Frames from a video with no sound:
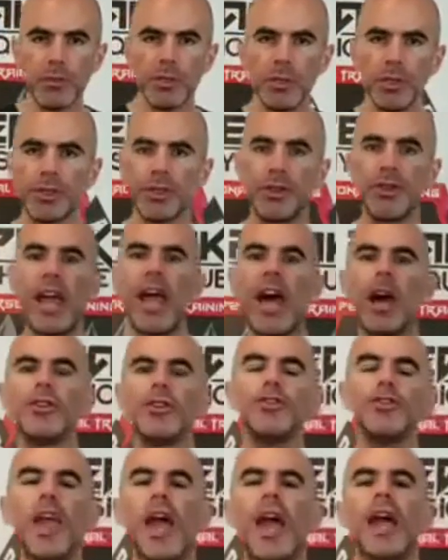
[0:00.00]
So now
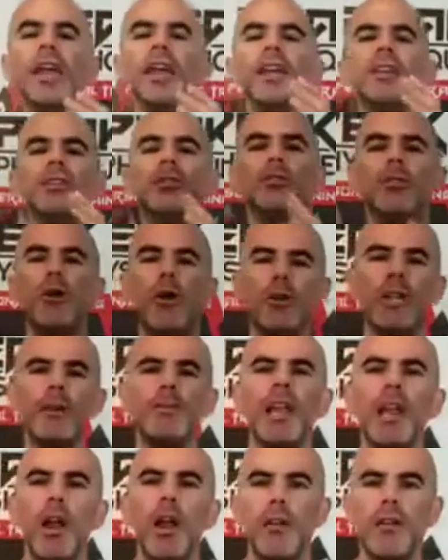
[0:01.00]
you, you
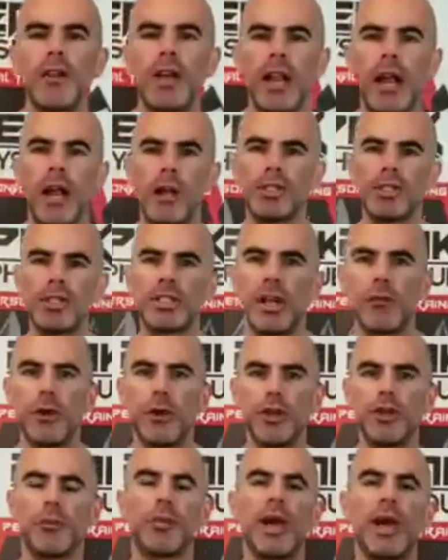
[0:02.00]
eliminate all the unhealthy stuff when
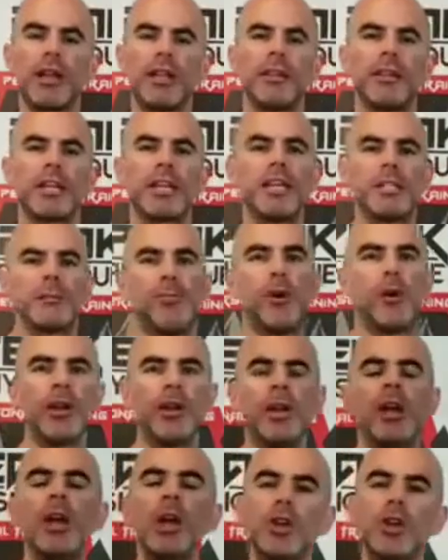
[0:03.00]
you're pregnant. The kid's born.